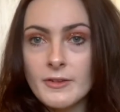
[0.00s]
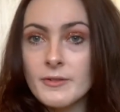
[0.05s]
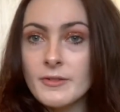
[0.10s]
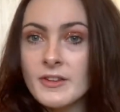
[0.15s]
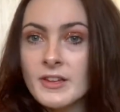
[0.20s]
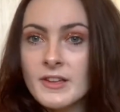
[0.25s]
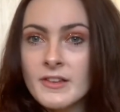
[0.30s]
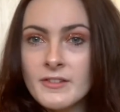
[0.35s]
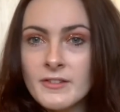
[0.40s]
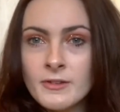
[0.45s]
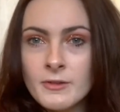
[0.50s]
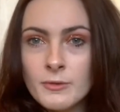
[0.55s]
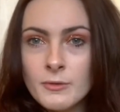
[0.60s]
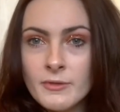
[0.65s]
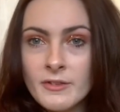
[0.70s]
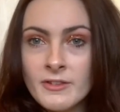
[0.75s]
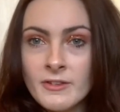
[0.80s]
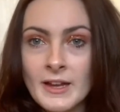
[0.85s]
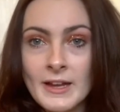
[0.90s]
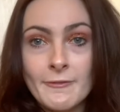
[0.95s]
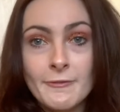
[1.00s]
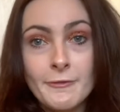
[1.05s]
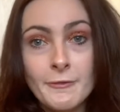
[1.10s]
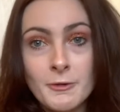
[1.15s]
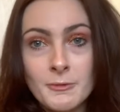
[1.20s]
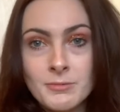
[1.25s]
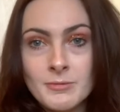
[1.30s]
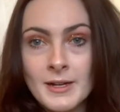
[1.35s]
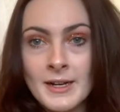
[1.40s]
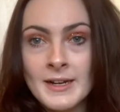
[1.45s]
these dudes at
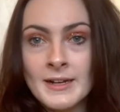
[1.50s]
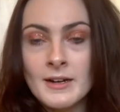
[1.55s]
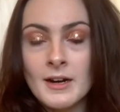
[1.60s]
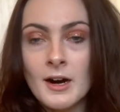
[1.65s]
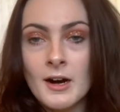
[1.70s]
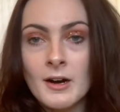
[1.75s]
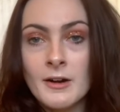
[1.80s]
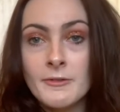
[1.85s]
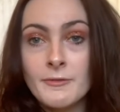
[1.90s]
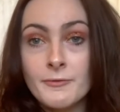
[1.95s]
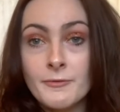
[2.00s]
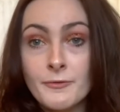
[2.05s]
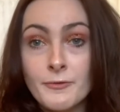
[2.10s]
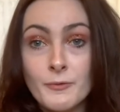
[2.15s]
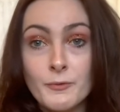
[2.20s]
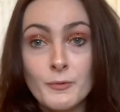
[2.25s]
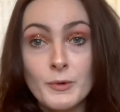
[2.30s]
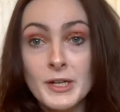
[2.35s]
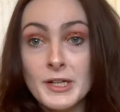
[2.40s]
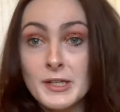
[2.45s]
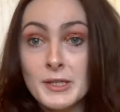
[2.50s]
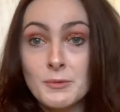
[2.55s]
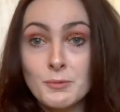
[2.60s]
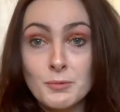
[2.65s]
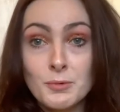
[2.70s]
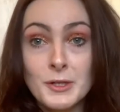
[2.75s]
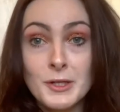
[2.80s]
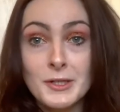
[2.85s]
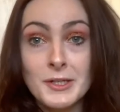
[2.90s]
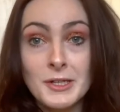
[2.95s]
Fulbright are really,
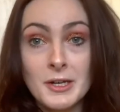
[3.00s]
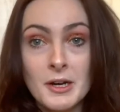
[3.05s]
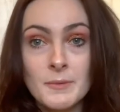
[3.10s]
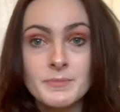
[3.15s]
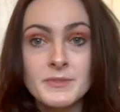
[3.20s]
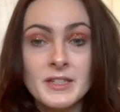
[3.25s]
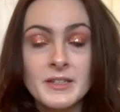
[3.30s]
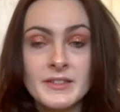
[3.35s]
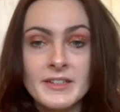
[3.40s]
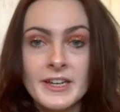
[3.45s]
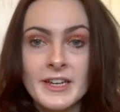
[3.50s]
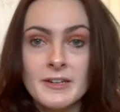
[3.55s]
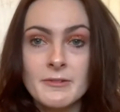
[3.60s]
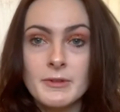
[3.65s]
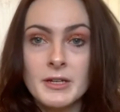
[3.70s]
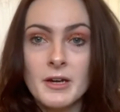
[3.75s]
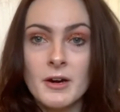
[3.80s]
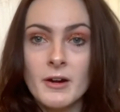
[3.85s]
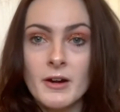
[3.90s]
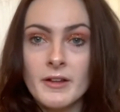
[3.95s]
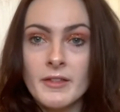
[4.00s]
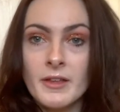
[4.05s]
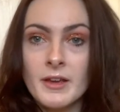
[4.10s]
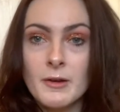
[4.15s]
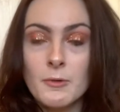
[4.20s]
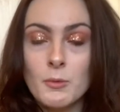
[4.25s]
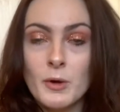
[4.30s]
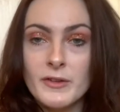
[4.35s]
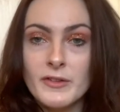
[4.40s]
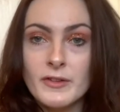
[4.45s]
really up to date
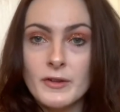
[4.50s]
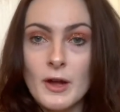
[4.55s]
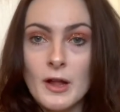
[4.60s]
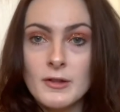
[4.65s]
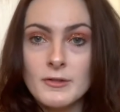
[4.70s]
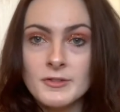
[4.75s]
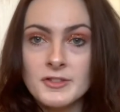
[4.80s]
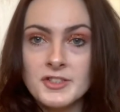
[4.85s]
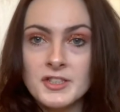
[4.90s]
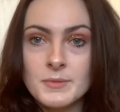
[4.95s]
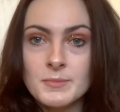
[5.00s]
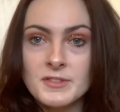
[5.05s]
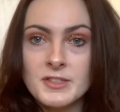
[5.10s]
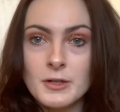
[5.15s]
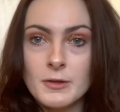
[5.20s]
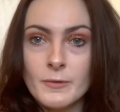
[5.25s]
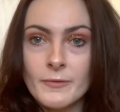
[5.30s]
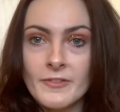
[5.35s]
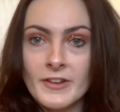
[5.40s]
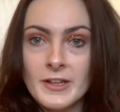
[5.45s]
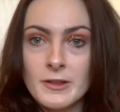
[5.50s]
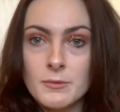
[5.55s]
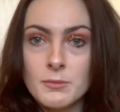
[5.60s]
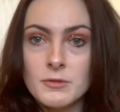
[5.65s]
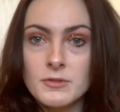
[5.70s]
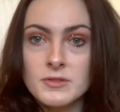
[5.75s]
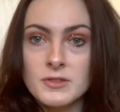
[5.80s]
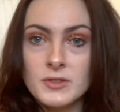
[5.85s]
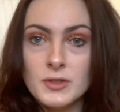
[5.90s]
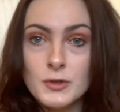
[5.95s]
regarding what scholarships are
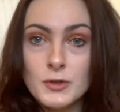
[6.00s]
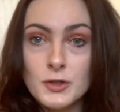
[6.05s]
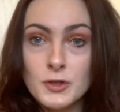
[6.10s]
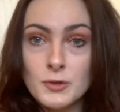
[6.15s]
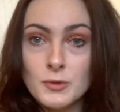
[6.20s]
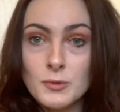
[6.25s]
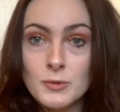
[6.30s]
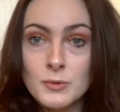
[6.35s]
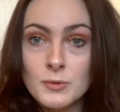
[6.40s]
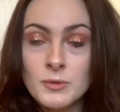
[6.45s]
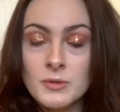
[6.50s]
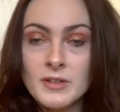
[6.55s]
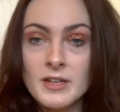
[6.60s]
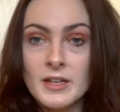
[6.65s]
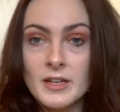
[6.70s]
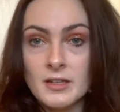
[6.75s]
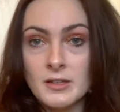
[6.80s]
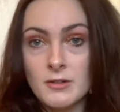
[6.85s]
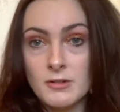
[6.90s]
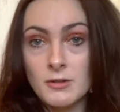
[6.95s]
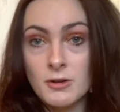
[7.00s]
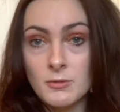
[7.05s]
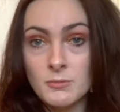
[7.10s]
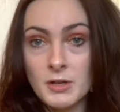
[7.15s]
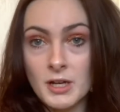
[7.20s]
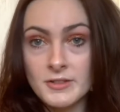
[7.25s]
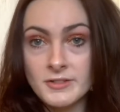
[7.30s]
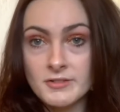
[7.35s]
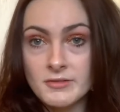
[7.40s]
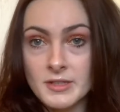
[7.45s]
available to you in your home
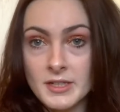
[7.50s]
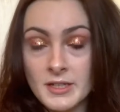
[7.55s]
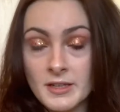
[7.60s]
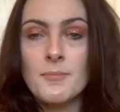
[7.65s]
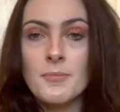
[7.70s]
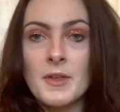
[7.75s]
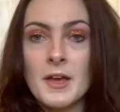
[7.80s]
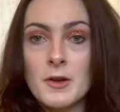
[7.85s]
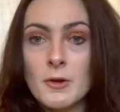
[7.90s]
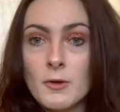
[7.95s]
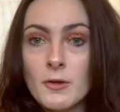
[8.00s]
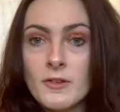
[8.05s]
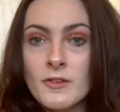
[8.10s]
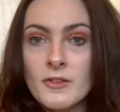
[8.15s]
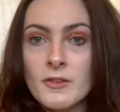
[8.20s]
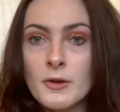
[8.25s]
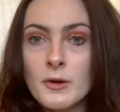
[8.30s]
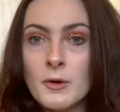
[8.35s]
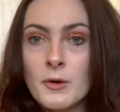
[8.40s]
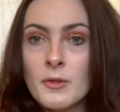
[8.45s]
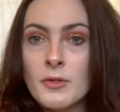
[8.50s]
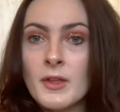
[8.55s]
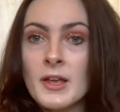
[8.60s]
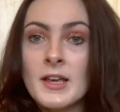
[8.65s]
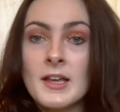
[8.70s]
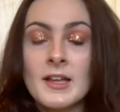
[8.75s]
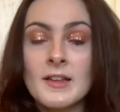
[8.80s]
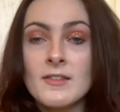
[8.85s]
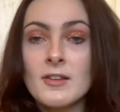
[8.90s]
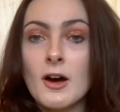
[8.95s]
country. And also they
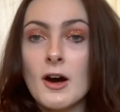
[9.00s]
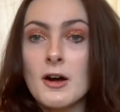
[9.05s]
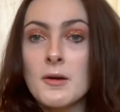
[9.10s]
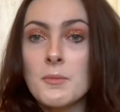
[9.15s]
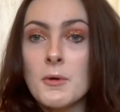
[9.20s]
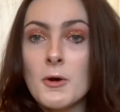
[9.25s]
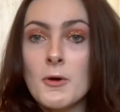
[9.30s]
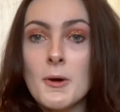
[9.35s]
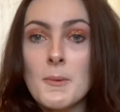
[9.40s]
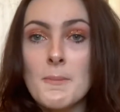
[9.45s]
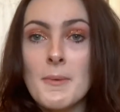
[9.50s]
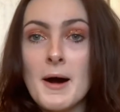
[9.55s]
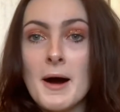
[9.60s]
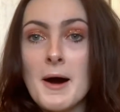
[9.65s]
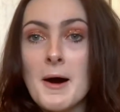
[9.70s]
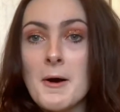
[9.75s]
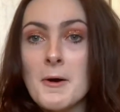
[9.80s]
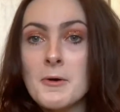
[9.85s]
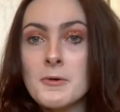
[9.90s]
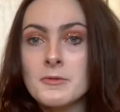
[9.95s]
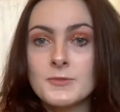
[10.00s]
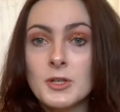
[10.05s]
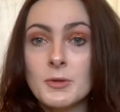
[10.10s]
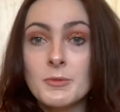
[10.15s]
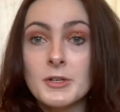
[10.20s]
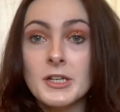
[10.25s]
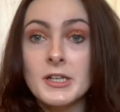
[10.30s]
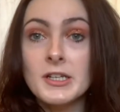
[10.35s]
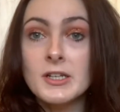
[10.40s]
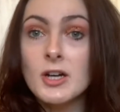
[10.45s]
can talk more about
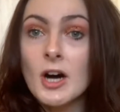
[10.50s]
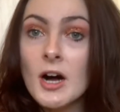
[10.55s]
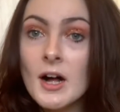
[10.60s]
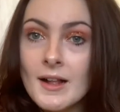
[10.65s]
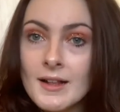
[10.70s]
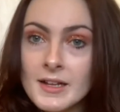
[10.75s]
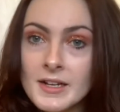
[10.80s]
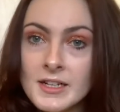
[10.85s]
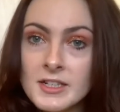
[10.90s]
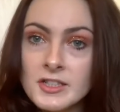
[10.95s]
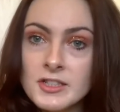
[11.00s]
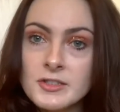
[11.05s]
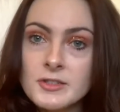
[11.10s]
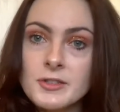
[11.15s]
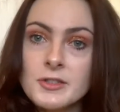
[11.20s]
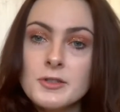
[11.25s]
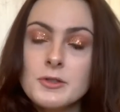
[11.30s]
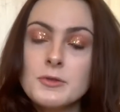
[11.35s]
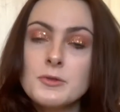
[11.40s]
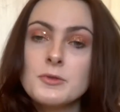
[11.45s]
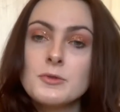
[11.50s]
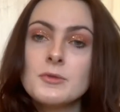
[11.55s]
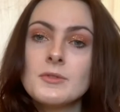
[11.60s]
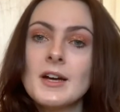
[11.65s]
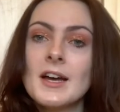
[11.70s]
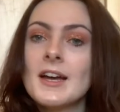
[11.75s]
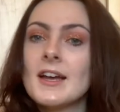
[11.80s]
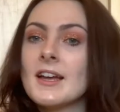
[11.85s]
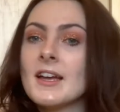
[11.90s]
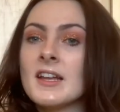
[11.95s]
community college to you
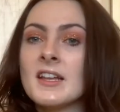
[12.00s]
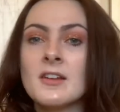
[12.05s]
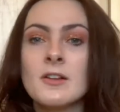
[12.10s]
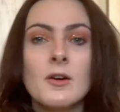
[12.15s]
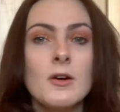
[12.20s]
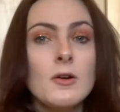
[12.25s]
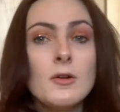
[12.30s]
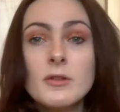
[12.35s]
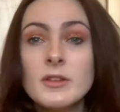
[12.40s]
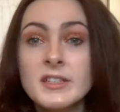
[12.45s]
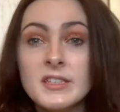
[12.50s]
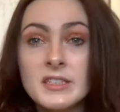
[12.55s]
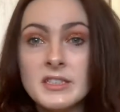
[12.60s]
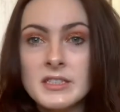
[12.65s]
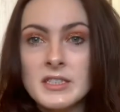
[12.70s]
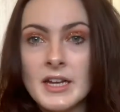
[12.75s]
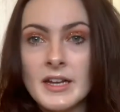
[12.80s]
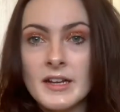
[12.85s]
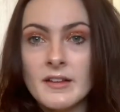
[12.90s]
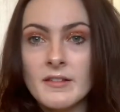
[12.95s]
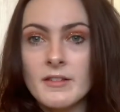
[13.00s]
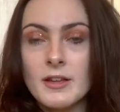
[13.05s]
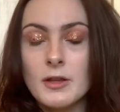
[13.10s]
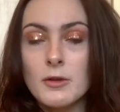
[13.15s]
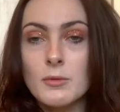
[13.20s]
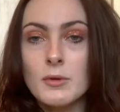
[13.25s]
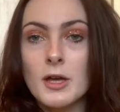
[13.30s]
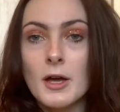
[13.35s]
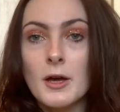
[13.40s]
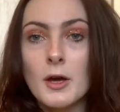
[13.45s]
and all these things. And
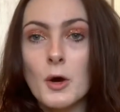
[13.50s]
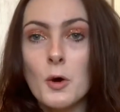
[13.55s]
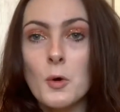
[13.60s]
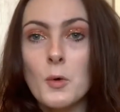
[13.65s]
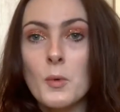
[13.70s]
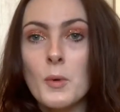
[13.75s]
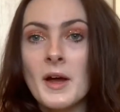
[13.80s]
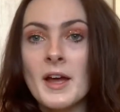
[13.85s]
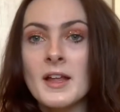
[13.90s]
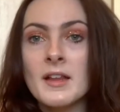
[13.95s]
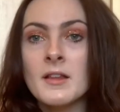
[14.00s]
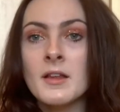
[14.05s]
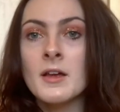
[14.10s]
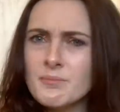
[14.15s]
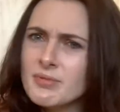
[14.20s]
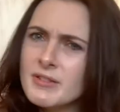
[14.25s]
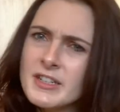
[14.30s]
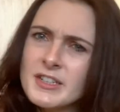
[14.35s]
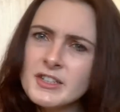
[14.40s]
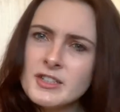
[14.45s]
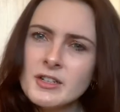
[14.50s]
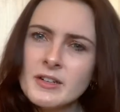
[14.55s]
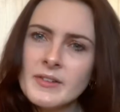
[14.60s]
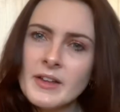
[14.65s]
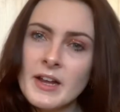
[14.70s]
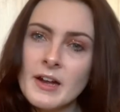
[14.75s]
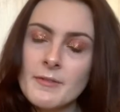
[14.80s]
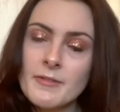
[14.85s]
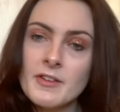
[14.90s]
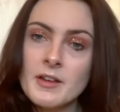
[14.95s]
you can go, and pretty sure
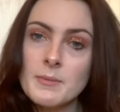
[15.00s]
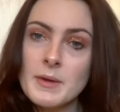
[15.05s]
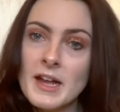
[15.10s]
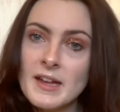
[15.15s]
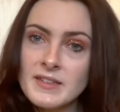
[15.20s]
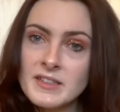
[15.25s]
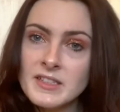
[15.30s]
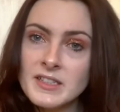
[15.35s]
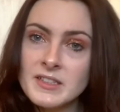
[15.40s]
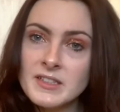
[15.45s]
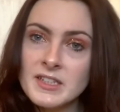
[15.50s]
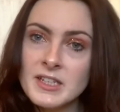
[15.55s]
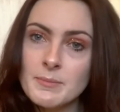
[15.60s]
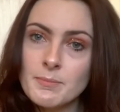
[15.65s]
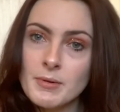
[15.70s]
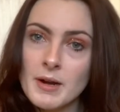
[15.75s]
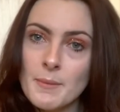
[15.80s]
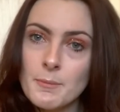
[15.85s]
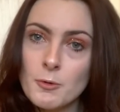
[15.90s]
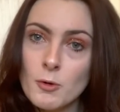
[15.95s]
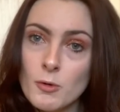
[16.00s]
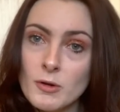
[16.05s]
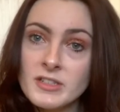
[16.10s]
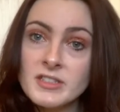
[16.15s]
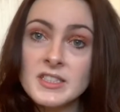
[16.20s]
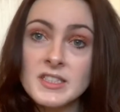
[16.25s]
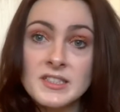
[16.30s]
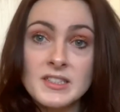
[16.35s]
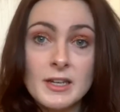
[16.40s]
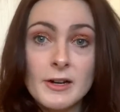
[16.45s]
they have some SAT prep
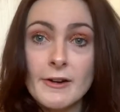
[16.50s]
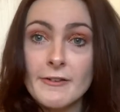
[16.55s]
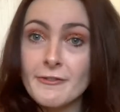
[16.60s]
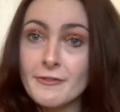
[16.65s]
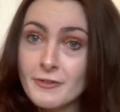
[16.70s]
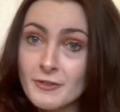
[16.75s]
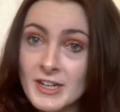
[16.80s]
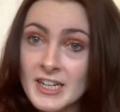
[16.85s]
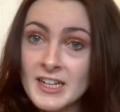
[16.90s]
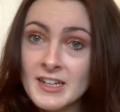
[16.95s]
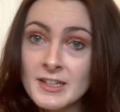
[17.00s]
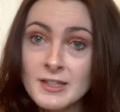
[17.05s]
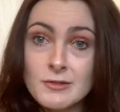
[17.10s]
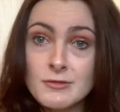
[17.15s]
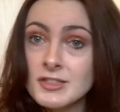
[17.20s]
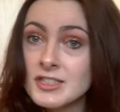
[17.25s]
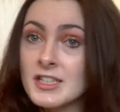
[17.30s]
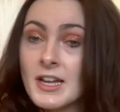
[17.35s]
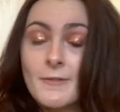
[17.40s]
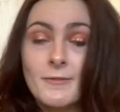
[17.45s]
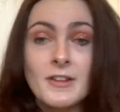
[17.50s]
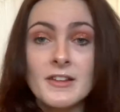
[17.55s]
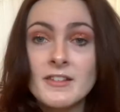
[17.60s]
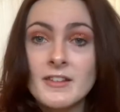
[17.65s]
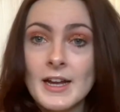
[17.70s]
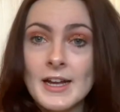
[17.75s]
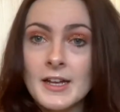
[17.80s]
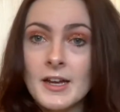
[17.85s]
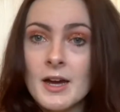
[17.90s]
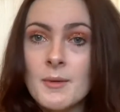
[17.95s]
courses that are free. You just have to
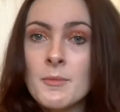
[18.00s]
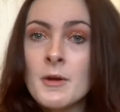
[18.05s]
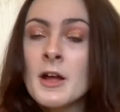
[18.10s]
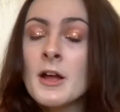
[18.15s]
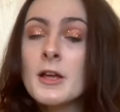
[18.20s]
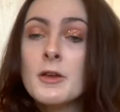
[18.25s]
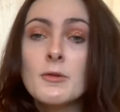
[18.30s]
sign up.